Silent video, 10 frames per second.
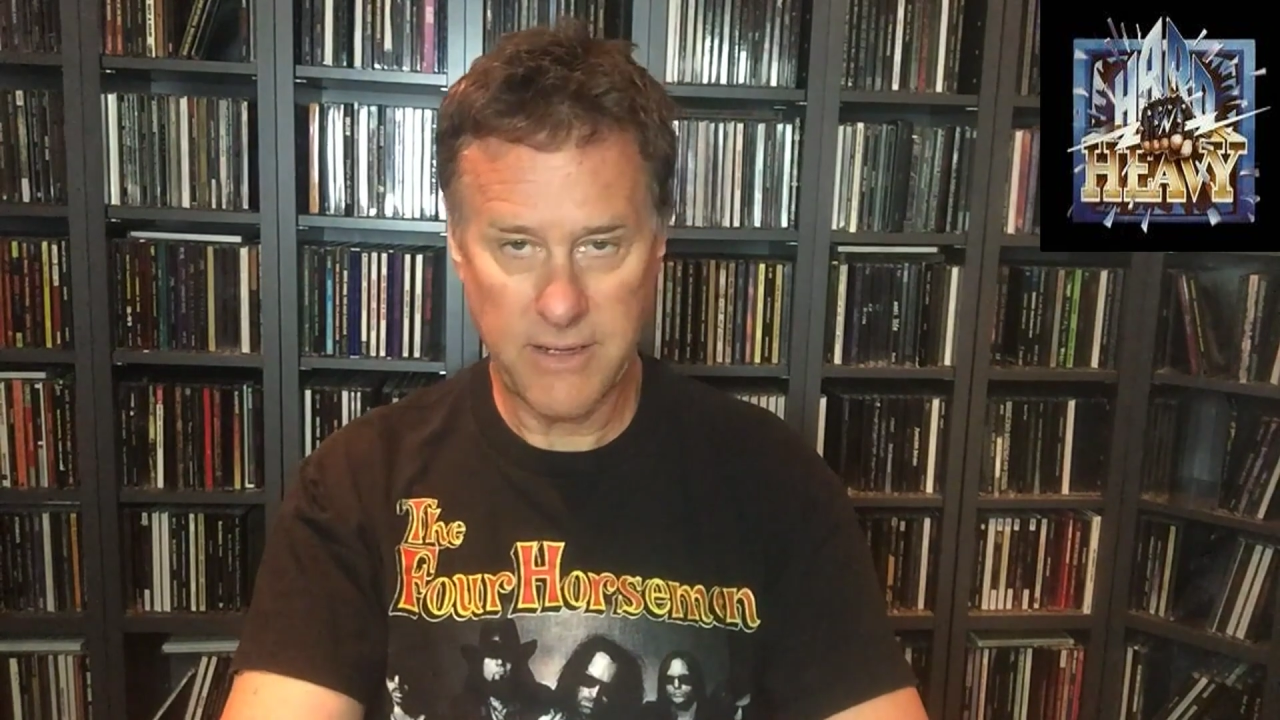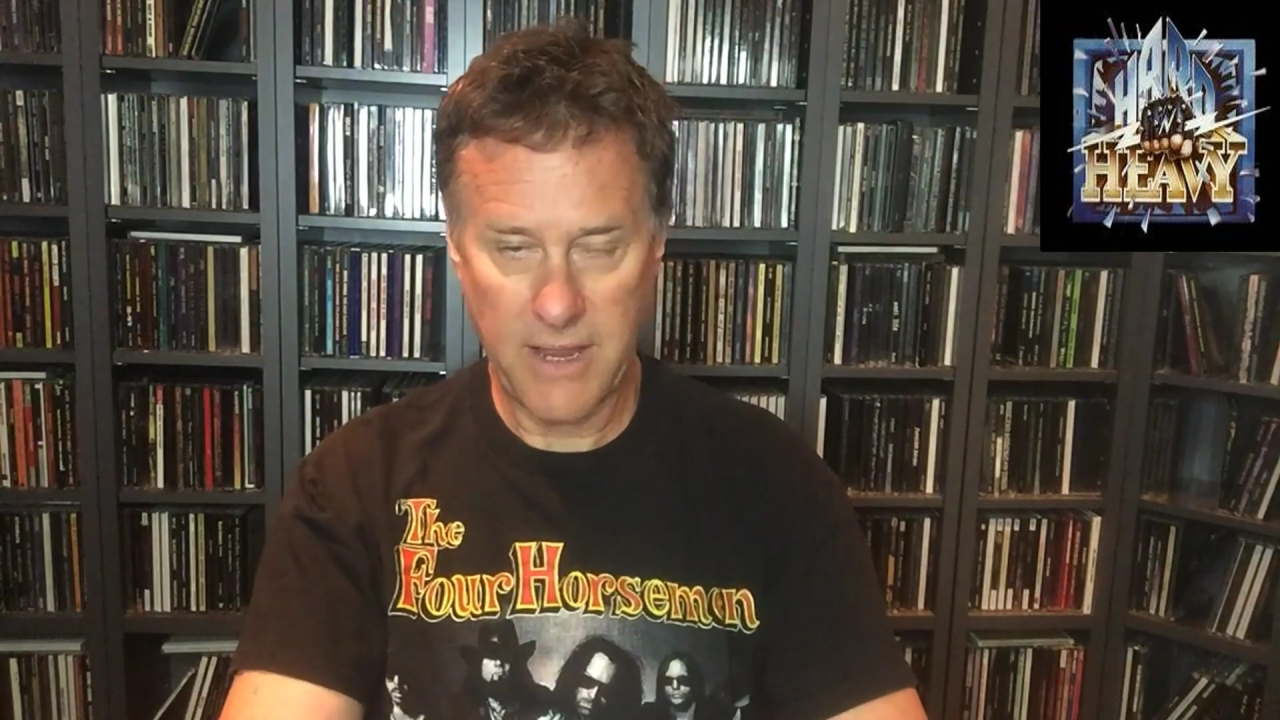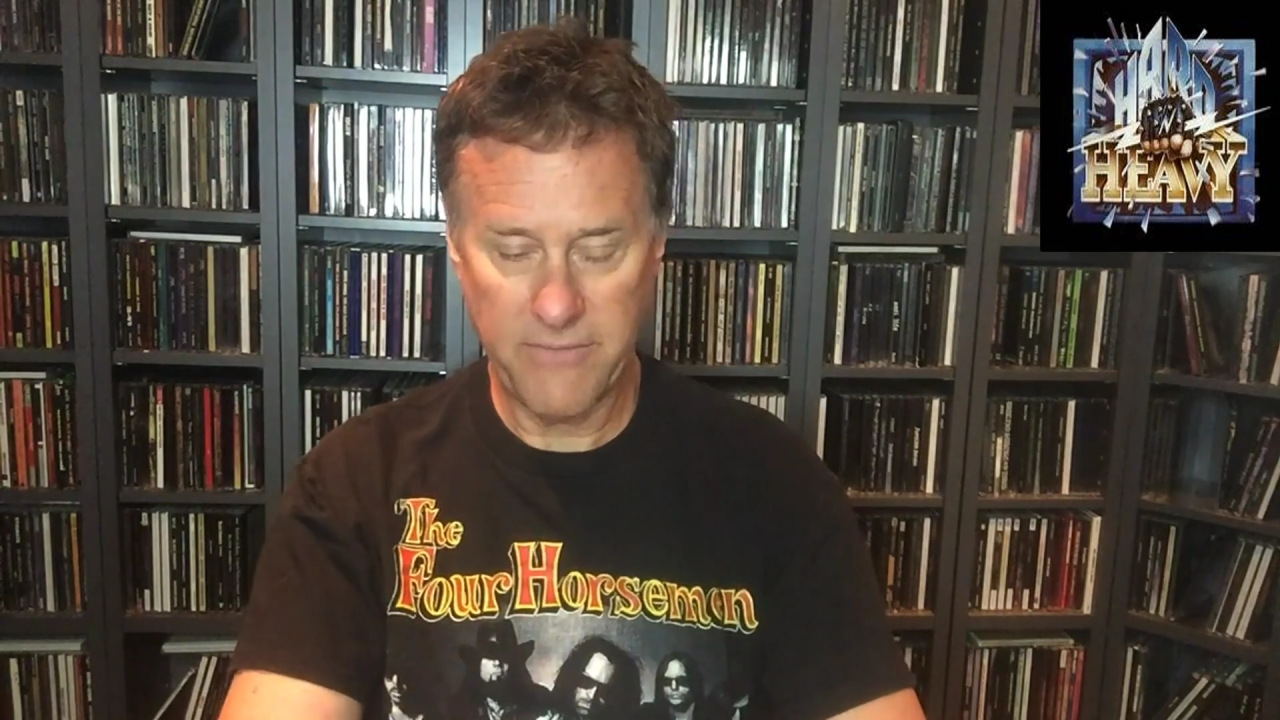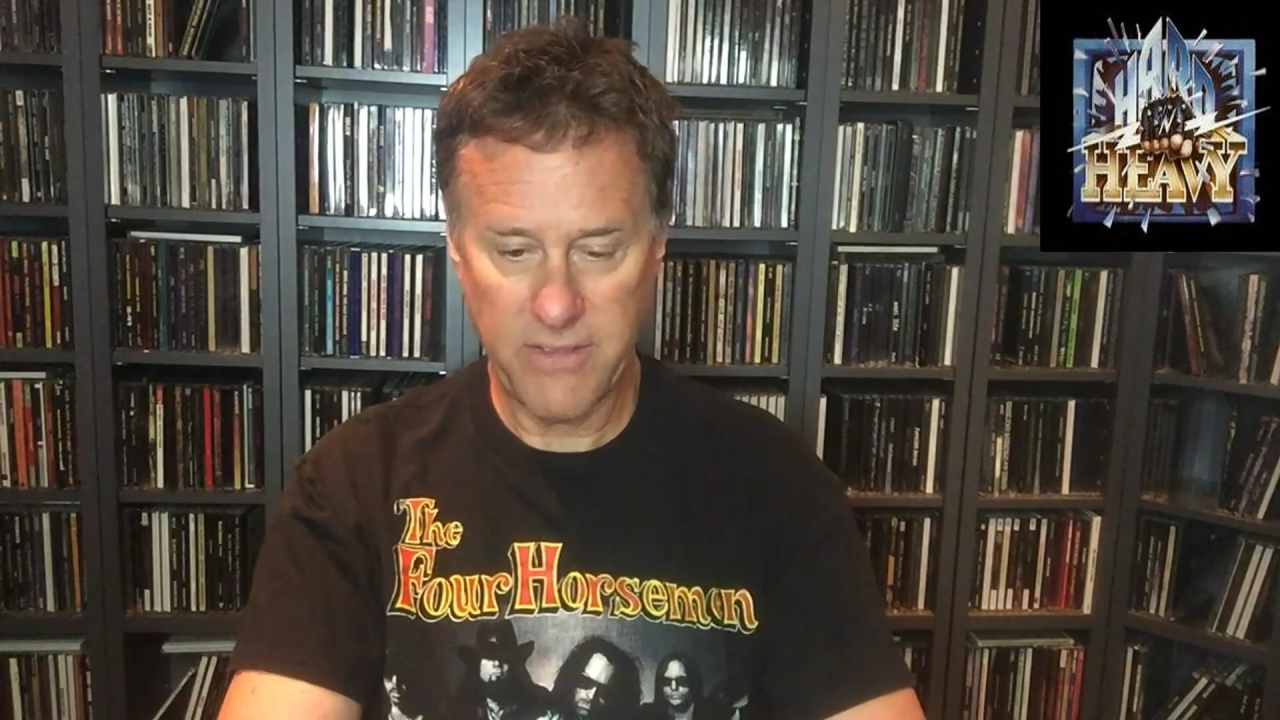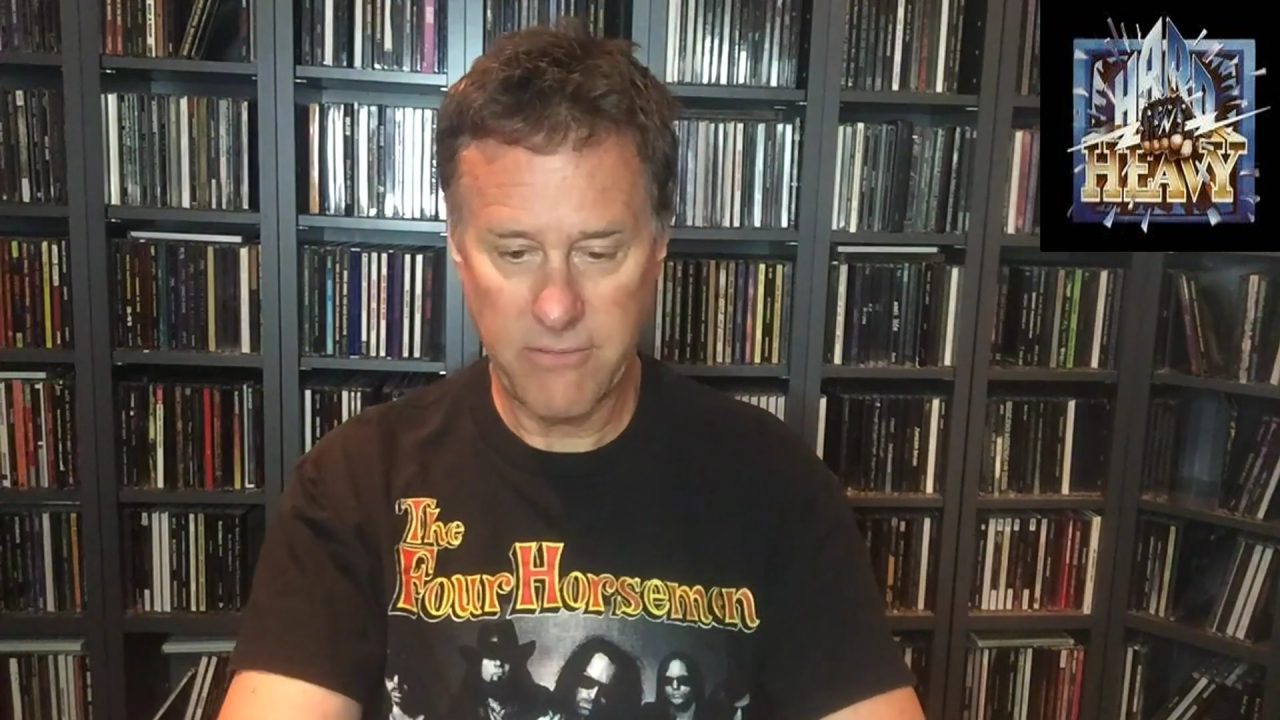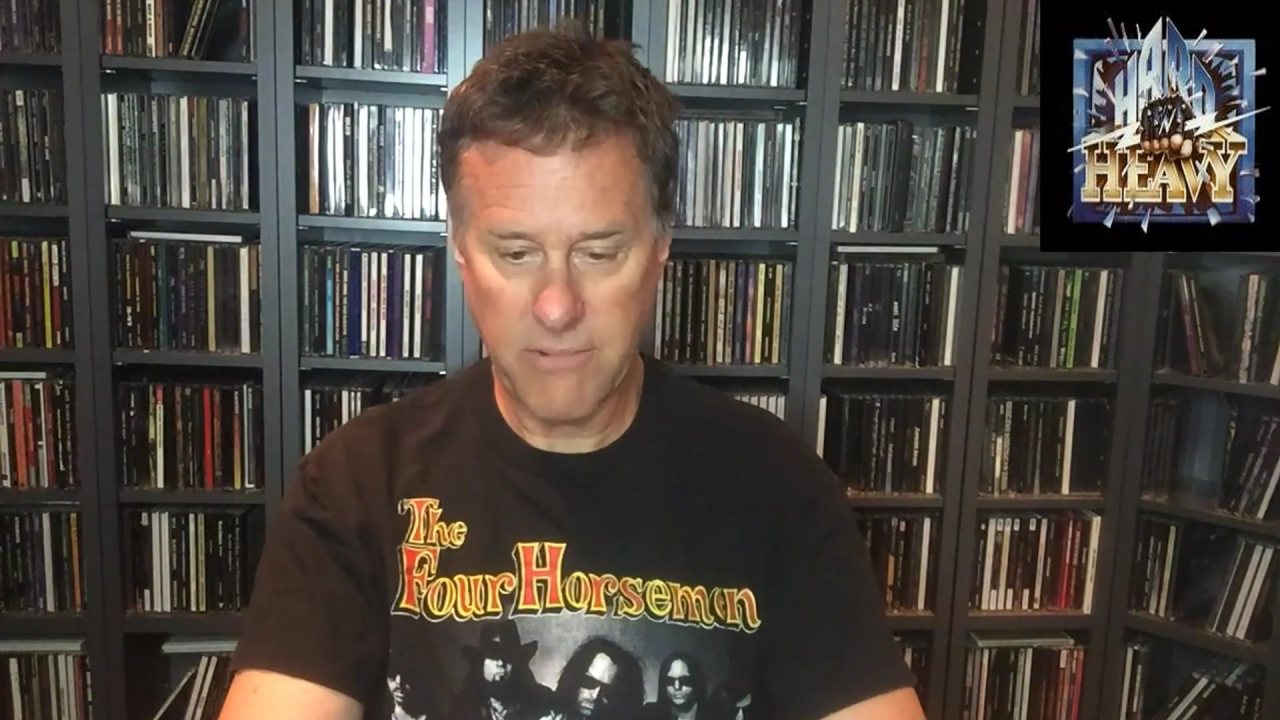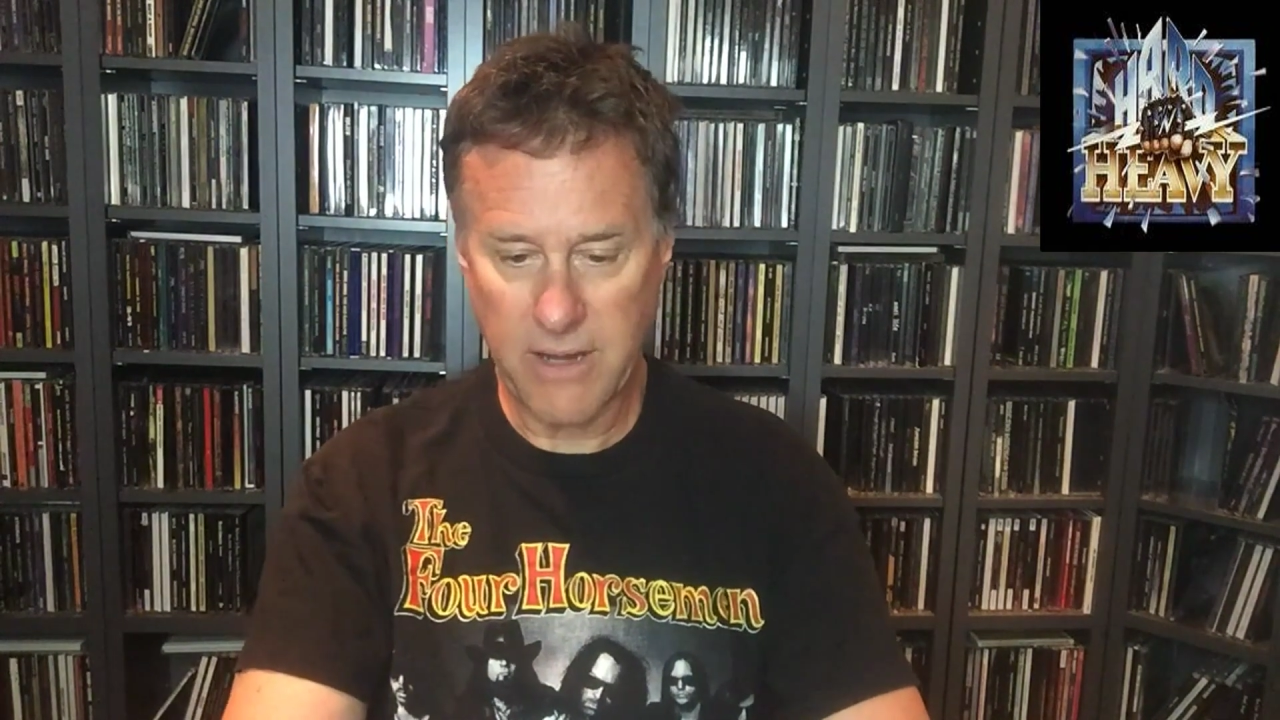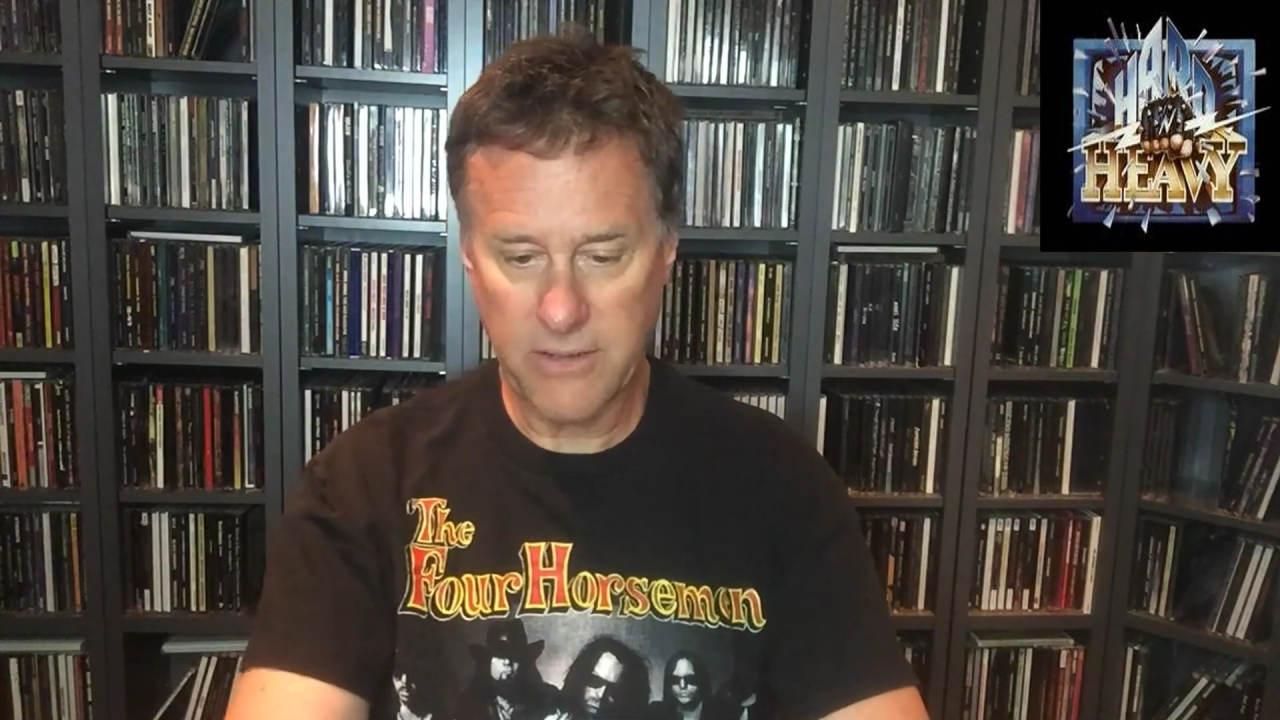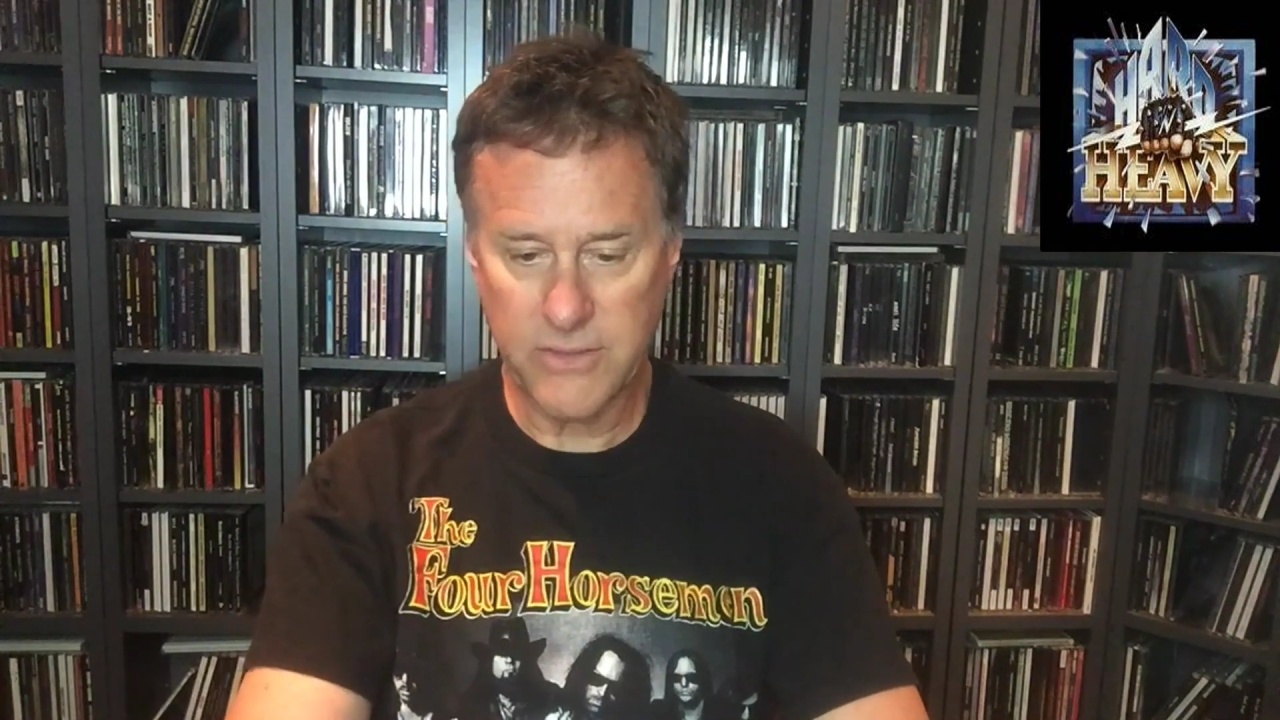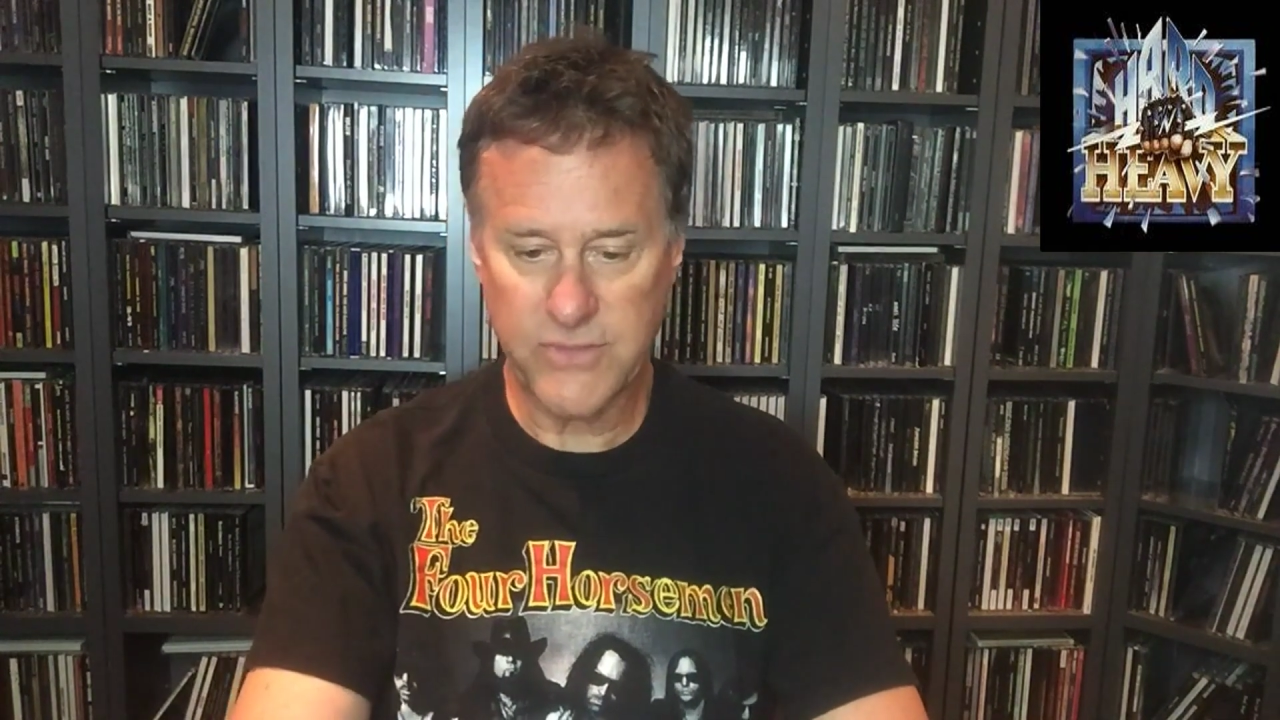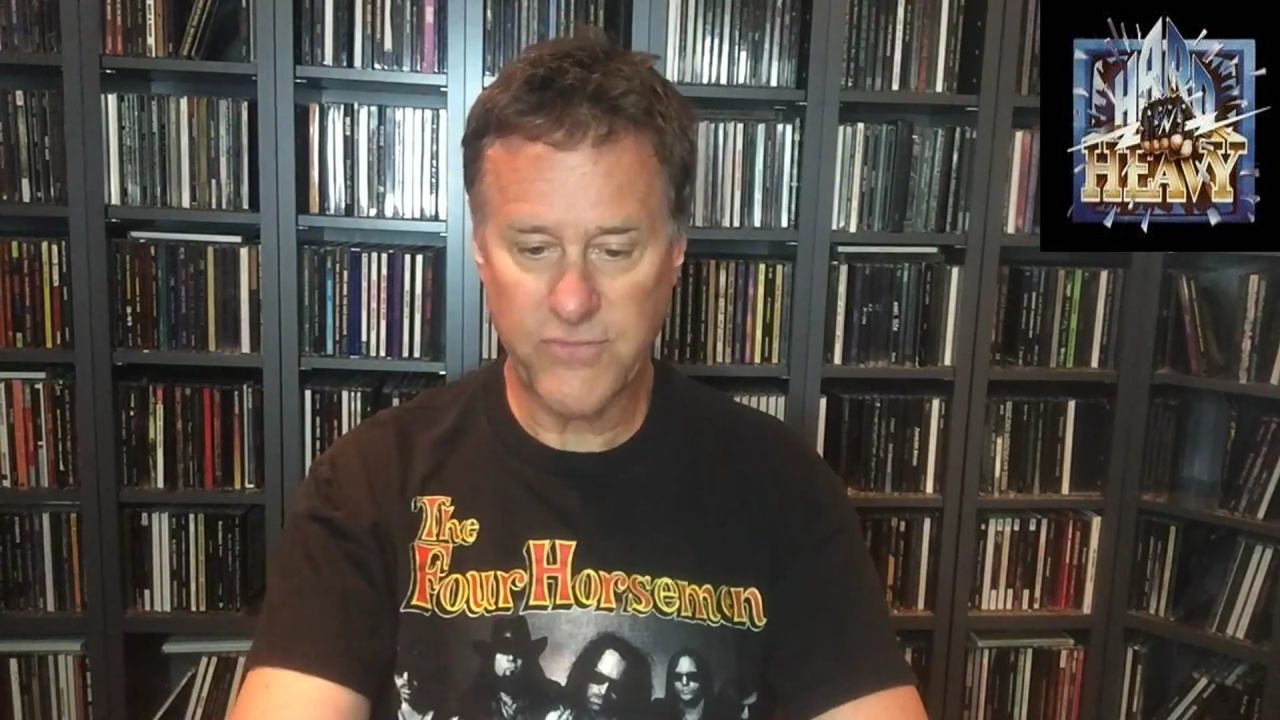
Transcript: and heavy records